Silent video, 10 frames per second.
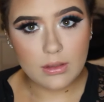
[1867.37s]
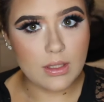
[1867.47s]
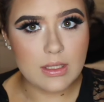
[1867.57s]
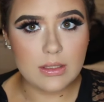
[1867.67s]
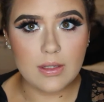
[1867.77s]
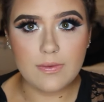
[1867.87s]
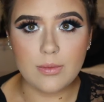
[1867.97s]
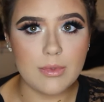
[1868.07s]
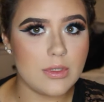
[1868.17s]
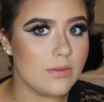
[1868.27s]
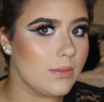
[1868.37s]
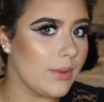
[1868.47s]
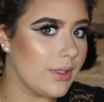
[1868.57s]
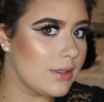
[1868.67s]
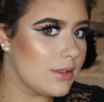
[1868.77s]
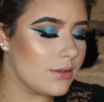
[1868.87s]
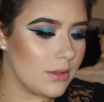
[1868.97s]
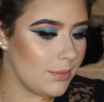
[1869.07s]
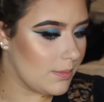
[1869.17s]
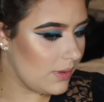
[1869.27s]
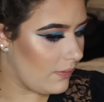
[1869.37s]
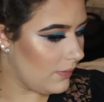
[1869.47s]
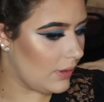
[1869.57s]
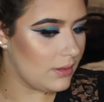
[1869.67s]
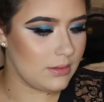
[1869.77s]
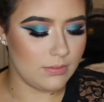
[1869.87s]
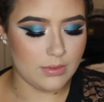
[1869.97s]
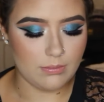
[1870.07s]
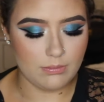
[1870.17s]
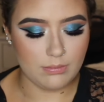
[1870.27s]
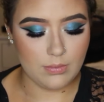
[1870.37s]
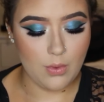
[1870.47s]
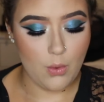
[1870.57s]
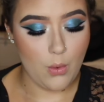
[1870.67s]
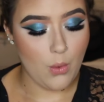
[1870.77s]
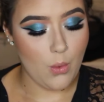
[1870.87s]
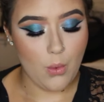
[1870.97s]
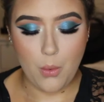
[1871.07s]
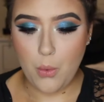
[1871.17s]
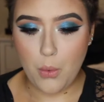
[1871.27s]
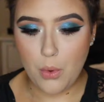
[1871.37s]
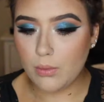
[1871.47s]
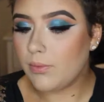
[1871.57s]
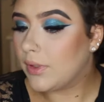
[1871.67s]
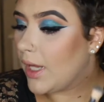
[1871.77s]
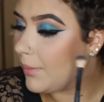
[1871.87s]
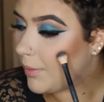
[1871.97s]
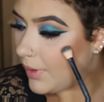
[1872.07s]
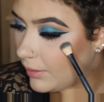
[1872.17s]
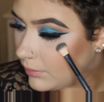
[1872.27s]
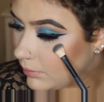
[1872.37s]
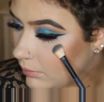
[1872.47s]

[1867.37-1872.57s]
Doesn't leave too much of a weird strip on my face, which I'm really happy about.